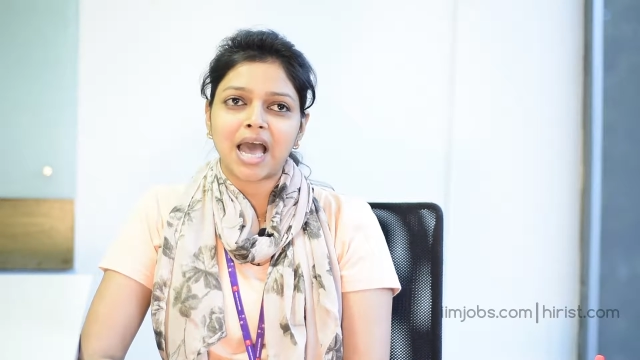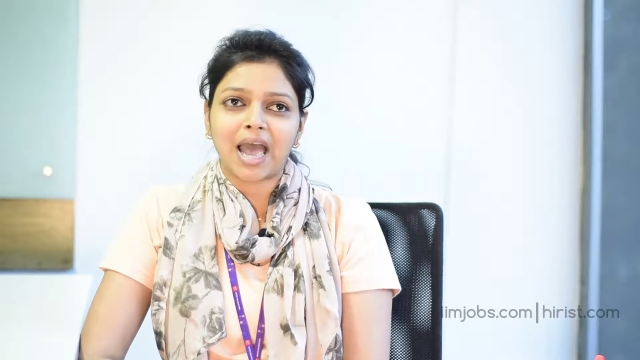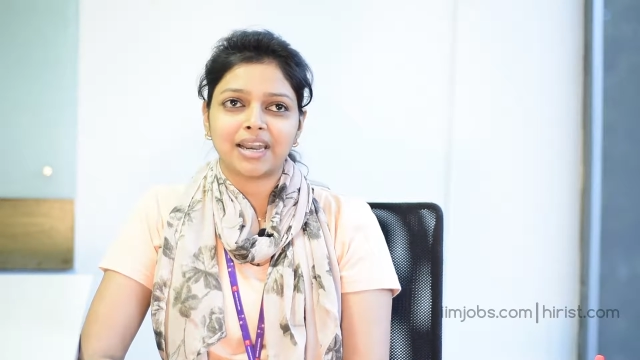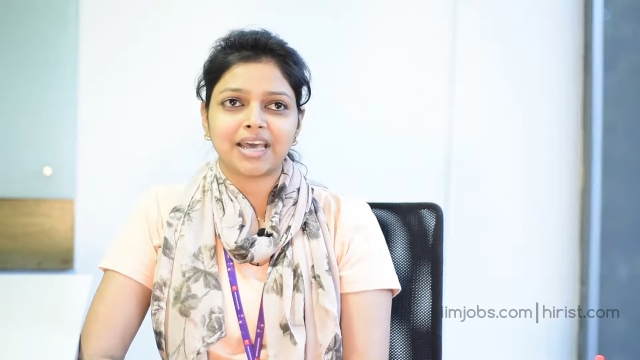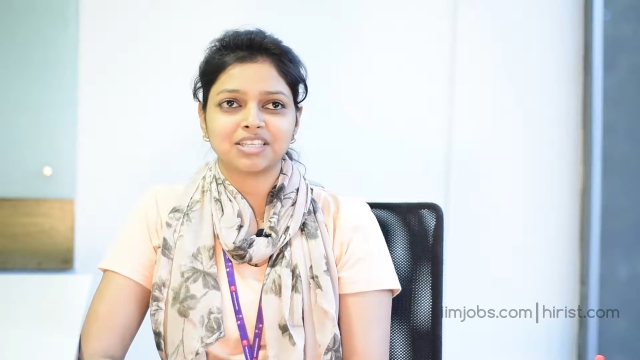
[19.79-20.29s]

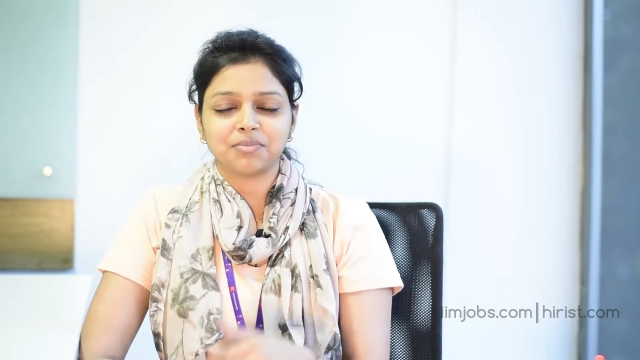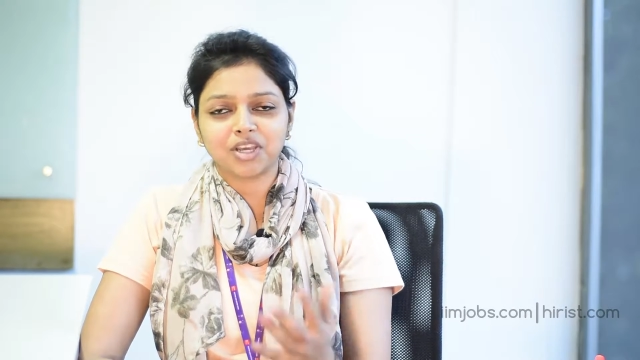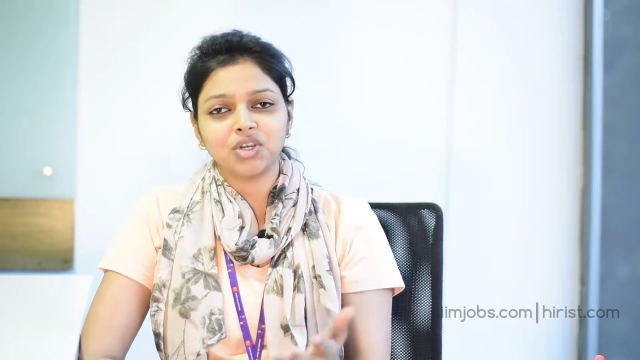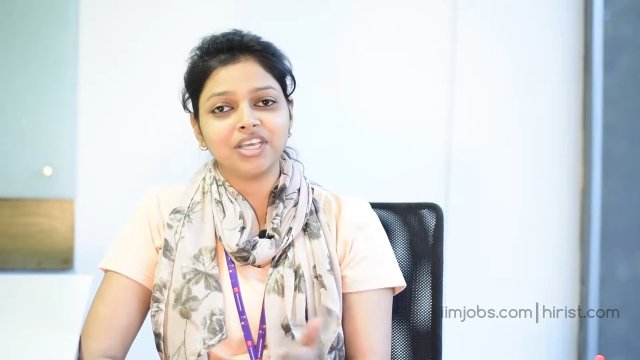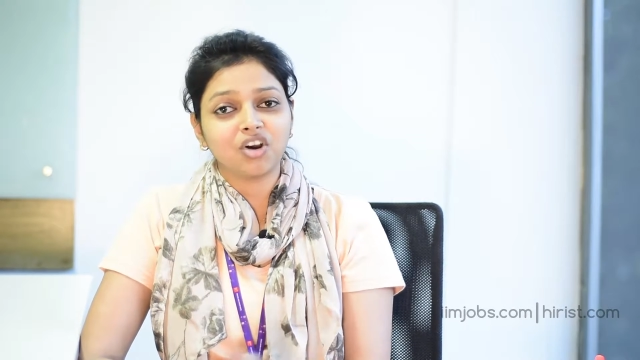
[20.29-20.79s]
and as my
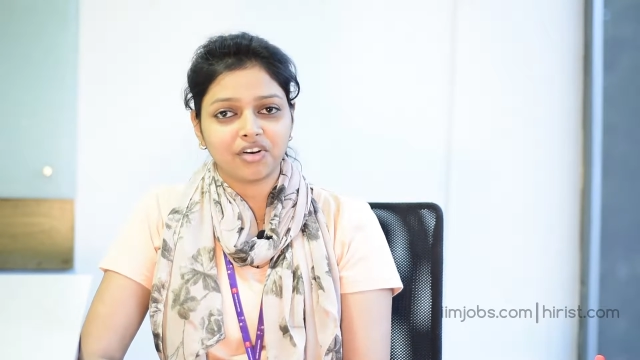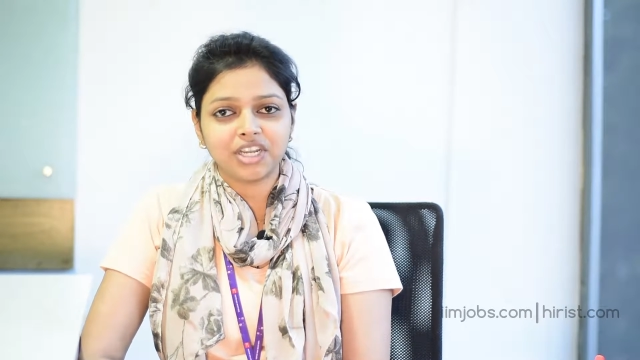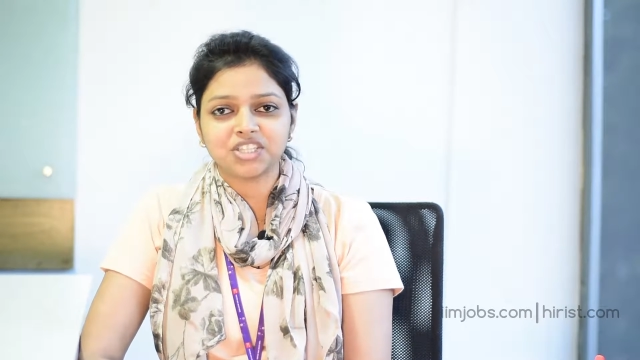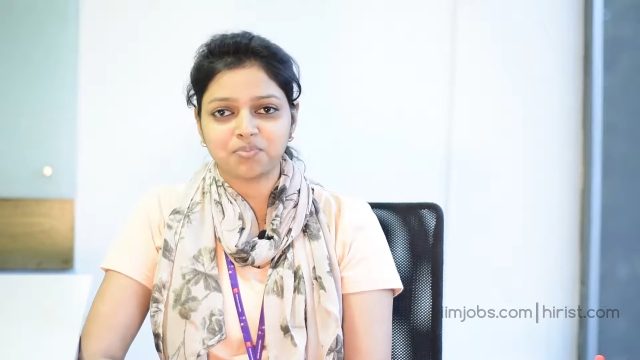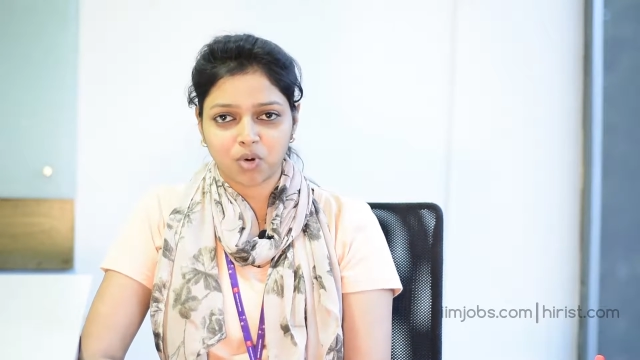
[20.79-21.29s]
colleague
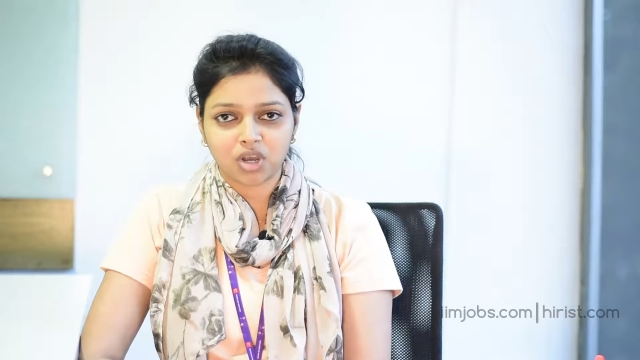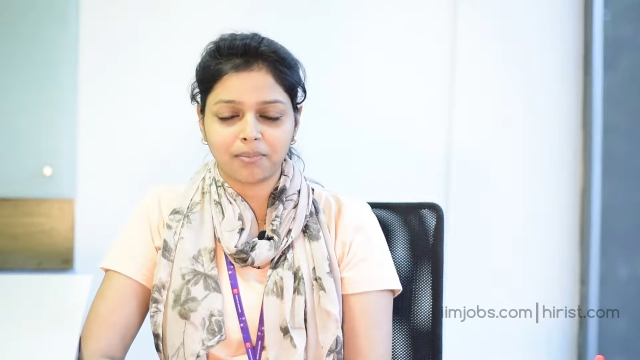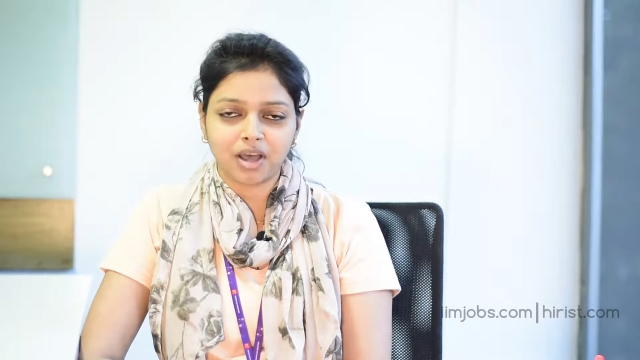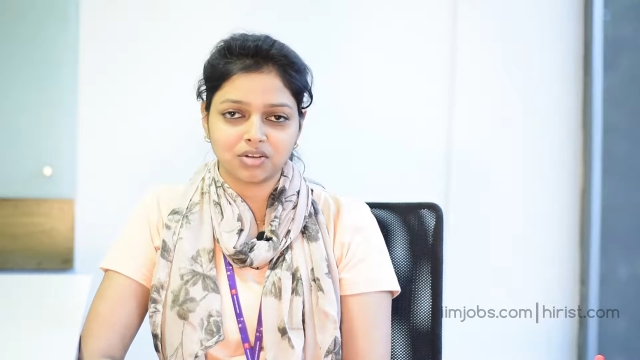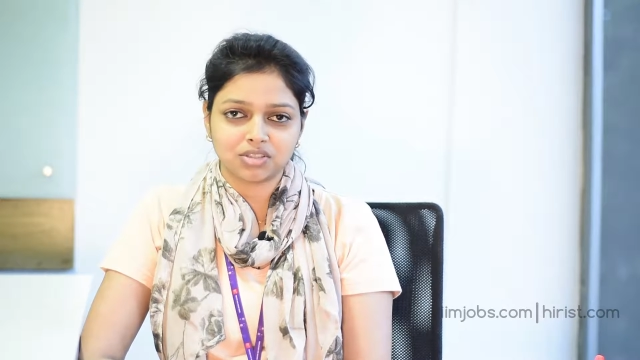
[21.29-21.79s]
already spoke
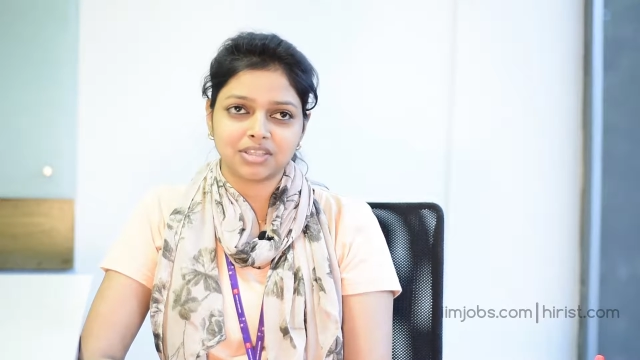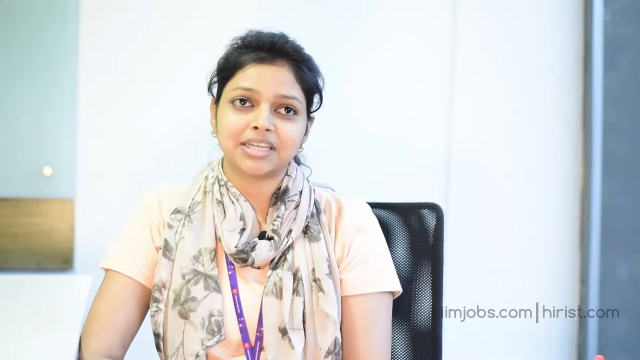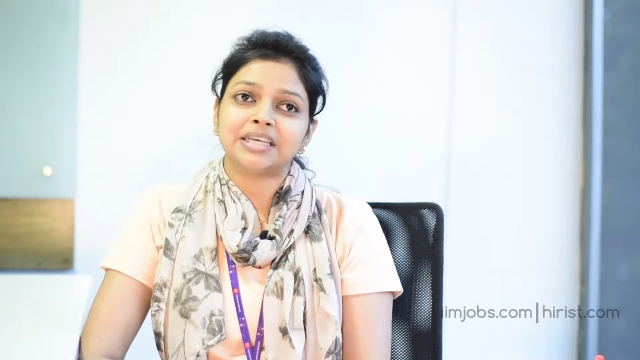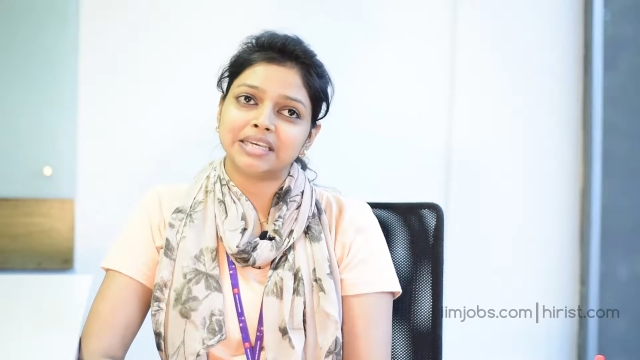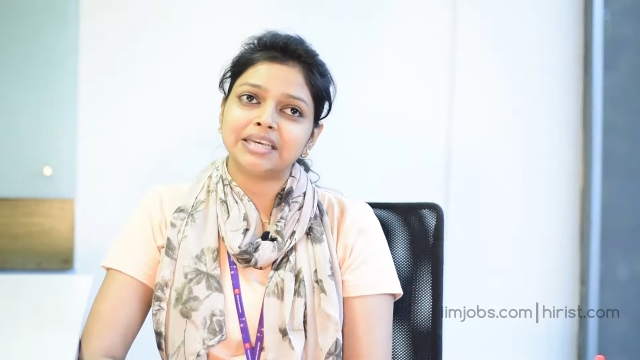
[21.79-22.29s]
about
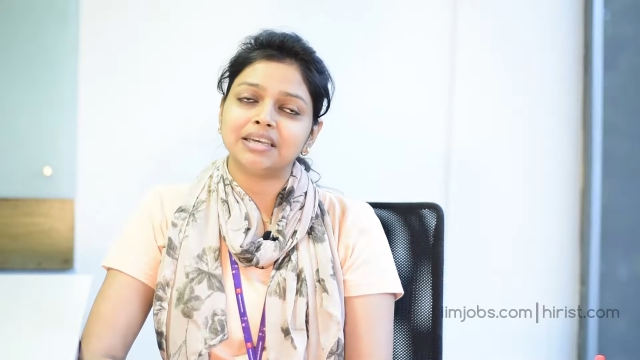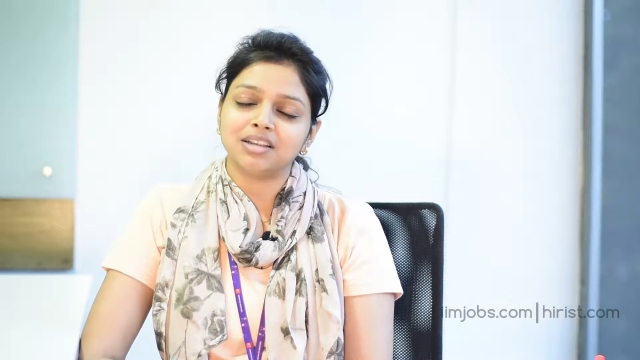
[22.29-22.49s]
that he